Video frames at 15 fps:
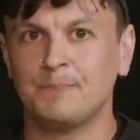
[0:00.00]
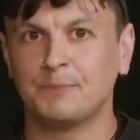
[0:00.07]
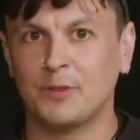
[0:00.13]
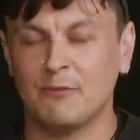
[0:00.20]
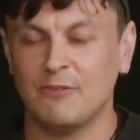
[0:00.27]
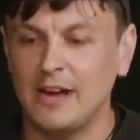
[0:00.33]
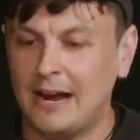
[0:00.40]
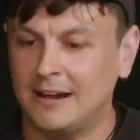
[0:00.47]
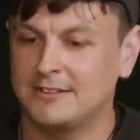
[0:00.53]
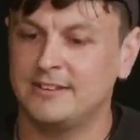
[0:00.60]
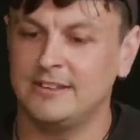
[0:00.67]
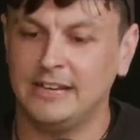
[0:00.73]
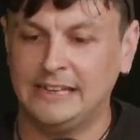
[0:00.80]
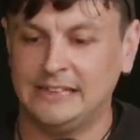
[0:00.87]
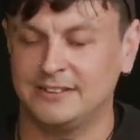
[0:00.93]
the
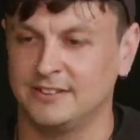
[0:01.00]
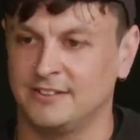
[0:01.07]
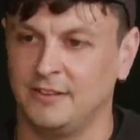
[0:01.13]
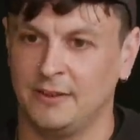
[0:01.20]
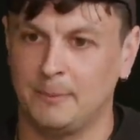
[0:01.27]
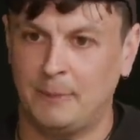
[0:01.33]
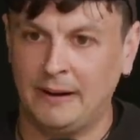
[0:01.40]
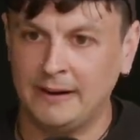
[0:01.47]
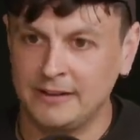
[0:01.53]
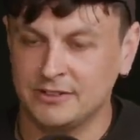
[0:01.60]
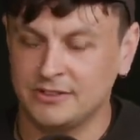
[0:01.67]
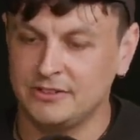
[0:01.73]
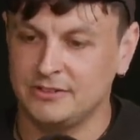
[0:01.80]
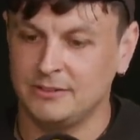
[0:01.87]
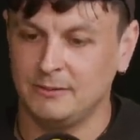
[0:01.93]
reality is, is that the
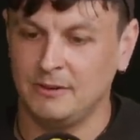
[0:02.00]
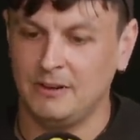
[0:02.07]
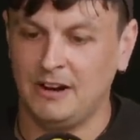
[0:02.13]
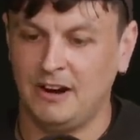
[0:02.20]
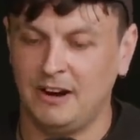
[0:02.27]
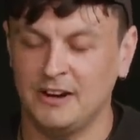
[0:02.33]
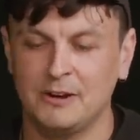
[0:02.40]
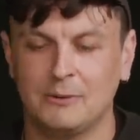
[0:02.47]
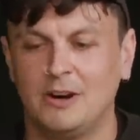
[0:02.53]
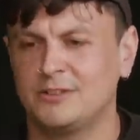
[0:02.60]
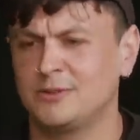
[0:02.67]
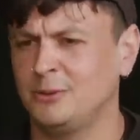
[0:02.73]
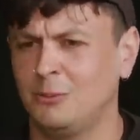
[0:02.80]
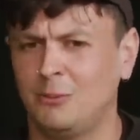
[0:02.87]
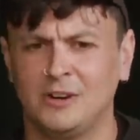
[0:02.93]
police. Uh, you know, I
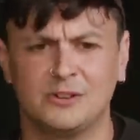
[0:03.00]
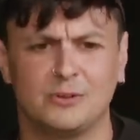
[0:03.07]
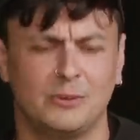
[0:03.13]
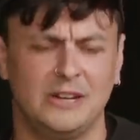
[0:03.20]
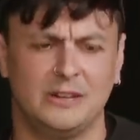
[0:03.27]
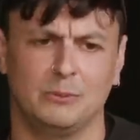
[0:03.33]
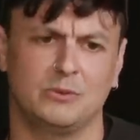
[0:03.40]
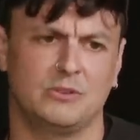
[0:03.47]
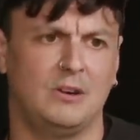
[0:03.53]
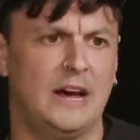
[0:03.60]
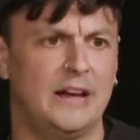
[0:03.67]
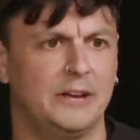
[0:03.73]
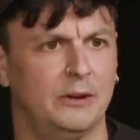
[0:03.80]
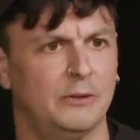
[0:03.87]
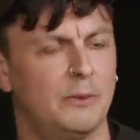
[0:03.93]
saw one tweet that was
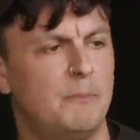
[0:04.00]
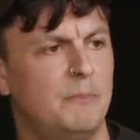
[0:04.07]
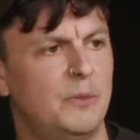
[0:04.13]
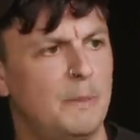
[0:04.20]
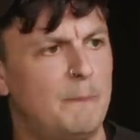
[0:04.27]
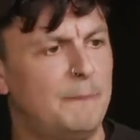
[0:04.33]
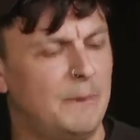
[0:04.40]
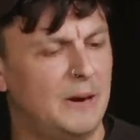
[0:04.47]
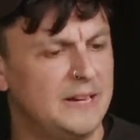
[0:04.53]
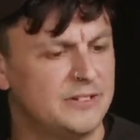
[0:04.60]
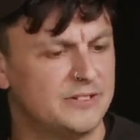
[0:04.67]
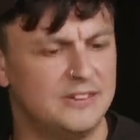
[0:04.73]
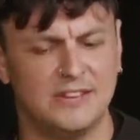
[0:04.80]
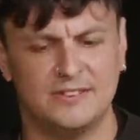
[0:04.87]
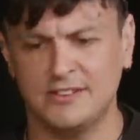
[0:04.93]
like, yeah, the, the
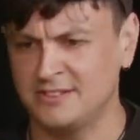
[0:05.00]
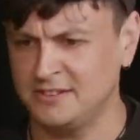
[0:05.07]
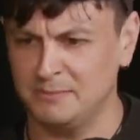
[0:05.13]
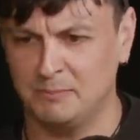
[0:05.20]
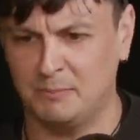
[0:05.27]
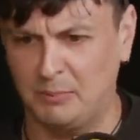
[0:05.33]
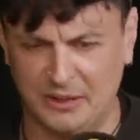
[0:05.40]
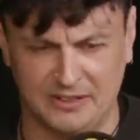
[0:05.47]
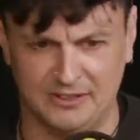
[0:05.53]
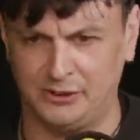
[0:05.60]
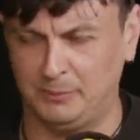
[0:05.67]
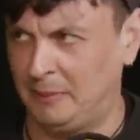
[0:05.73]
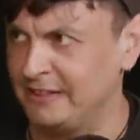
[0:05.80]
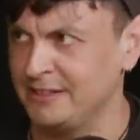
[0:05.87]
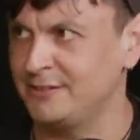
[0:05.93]
police, this isn't
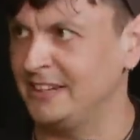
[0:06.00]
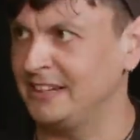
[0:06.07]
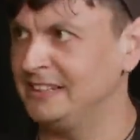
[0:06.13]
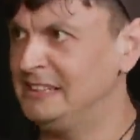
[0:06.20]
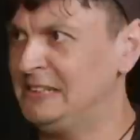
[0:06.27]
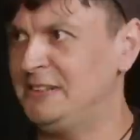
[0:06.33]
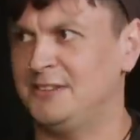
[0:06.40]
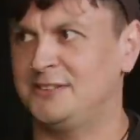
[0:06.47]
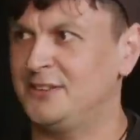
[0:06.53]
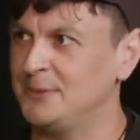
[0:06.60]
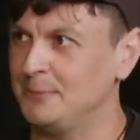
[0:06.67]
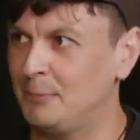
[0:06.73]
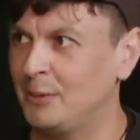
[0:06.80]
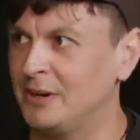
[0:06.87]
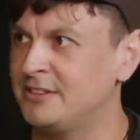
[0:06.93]
British policing. This
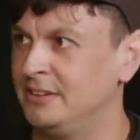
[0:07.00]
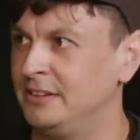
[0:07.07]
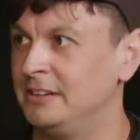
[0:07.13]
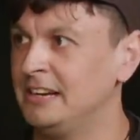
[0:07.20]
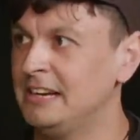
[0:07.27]
isn't Britain.